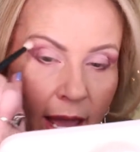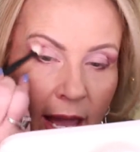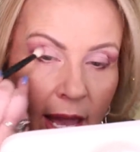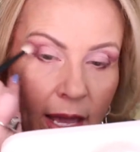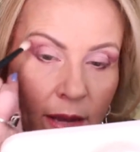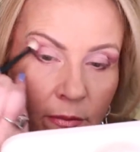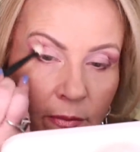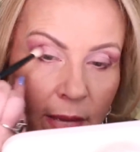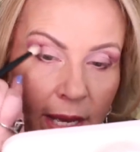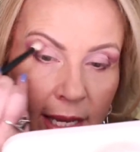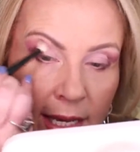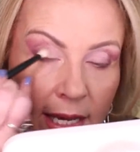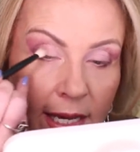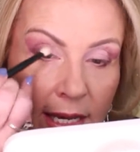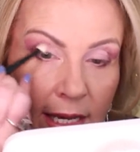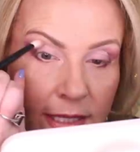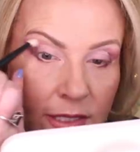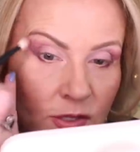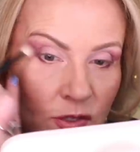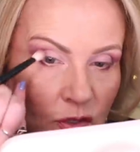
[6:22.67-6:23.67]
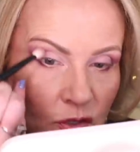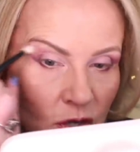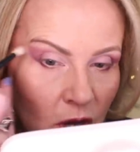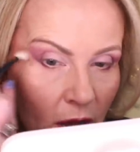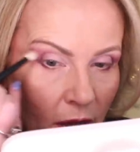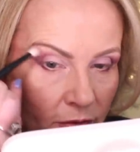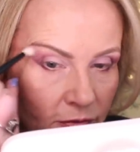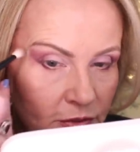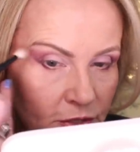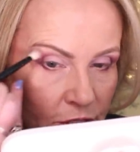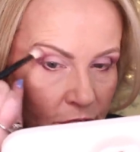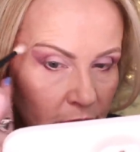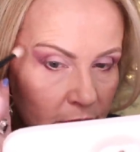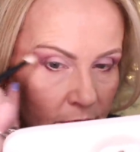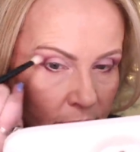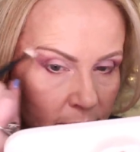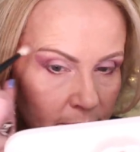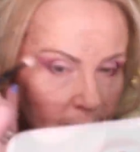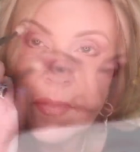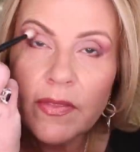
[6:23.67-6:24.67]
and making it
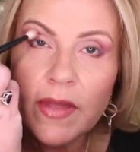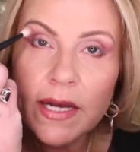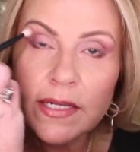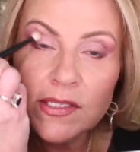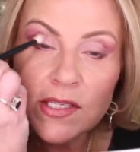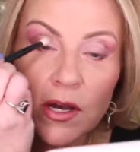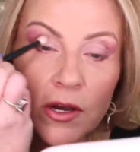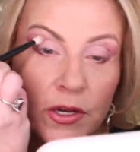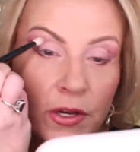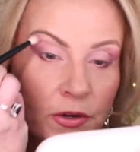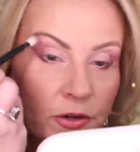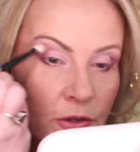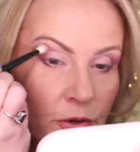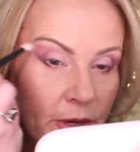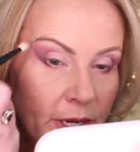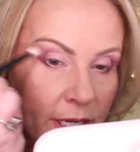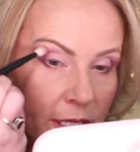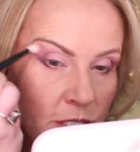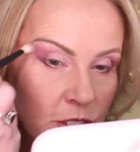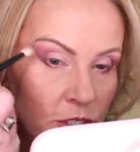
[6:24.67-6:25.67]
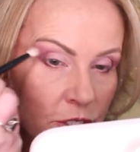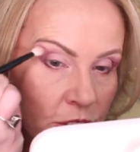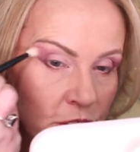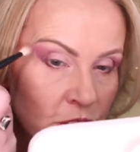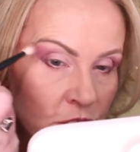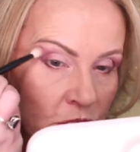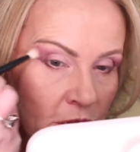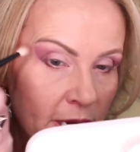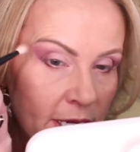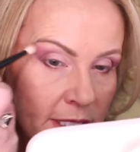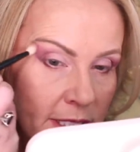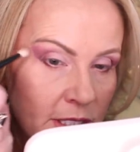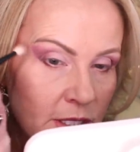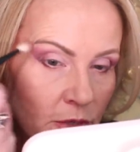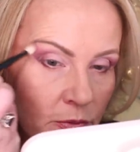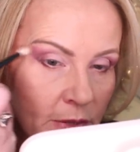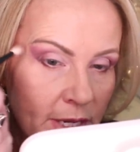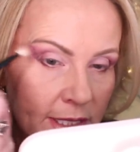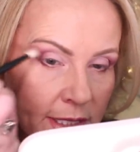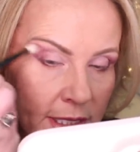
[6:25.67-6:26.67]
softer and that's all you're doing is you're just,
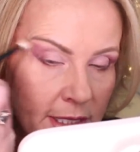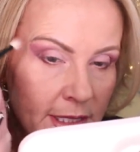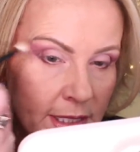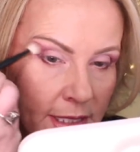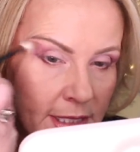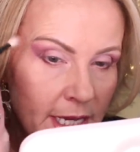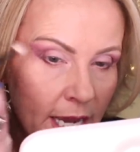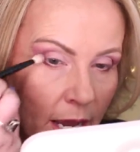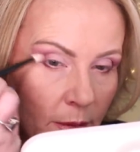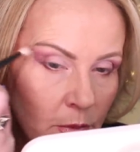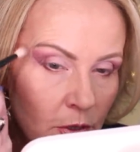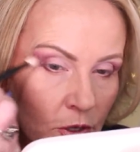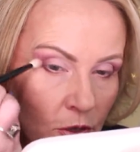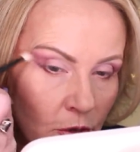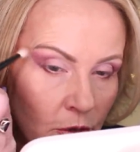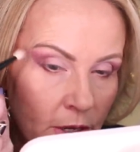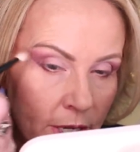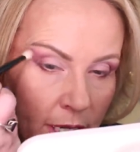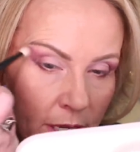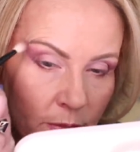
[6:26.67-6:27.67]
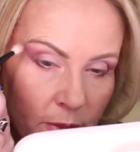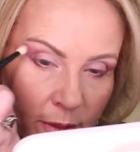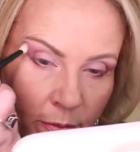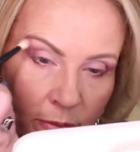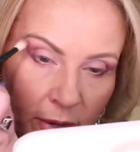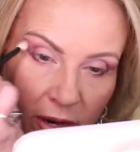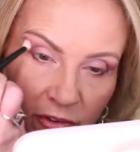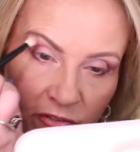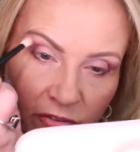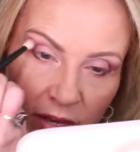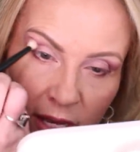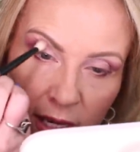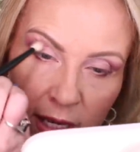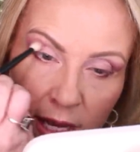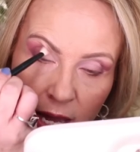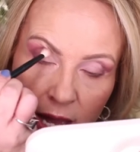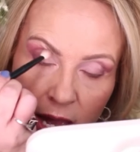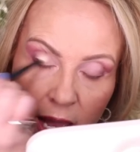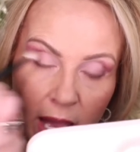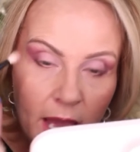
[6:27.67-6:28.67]
the rest of the time, you're gonna be buffing.
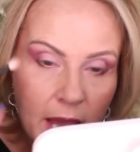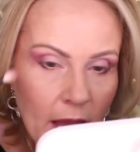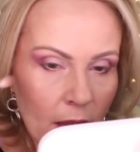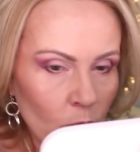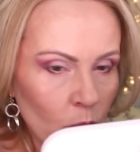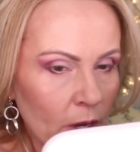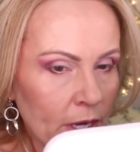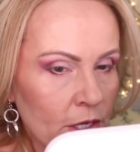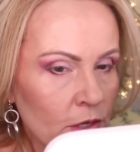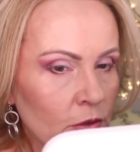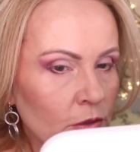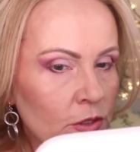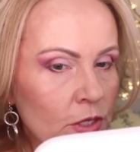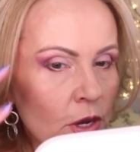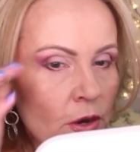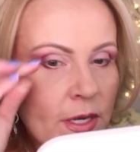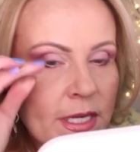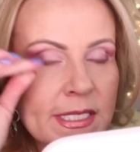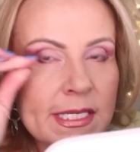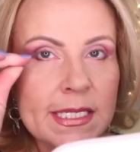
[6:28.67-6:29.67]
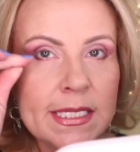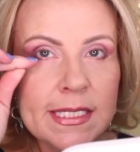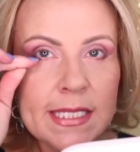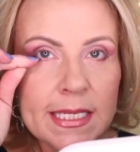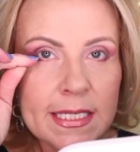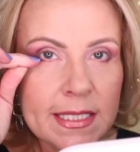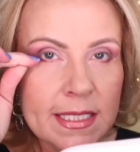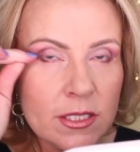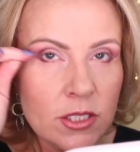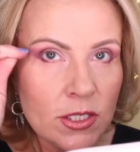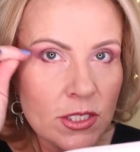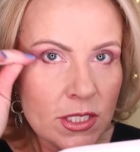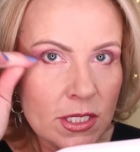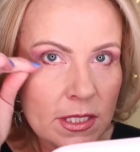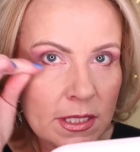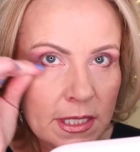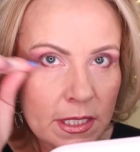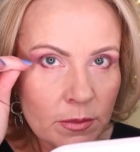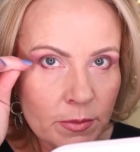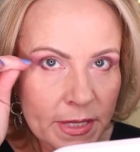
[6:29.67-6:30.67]
And what you'll notice is this looks a
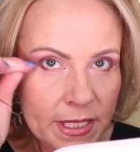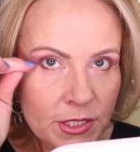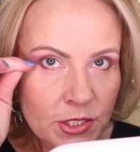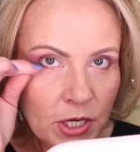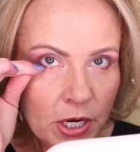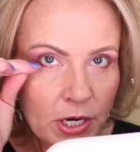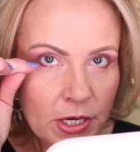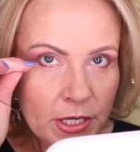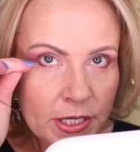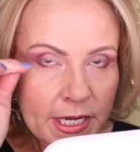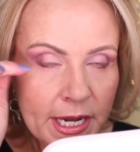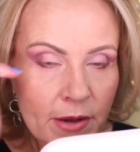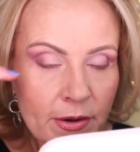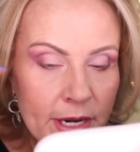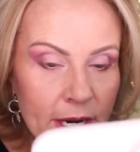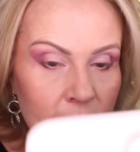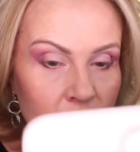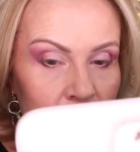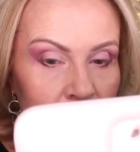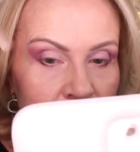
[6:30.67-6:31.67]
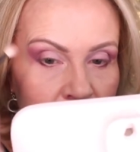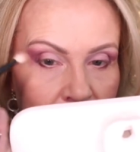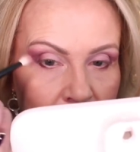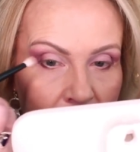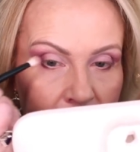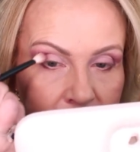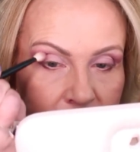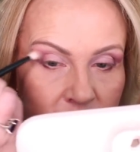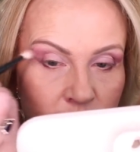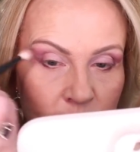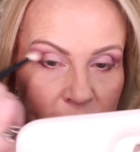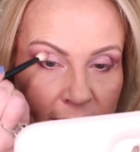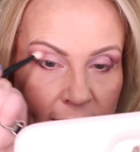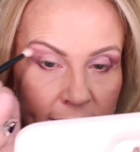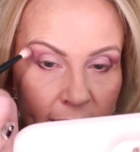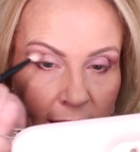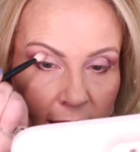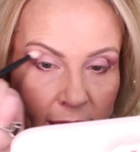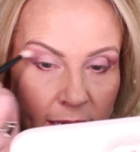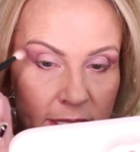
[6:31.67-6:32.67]
little bit darker down here. That's
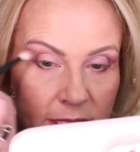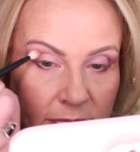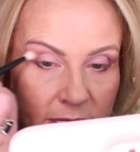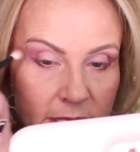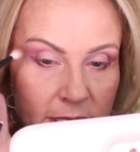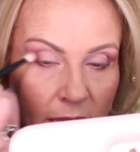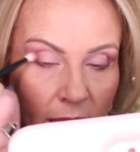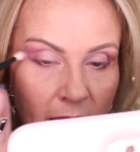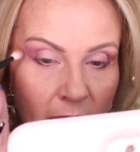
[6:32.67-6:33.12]
because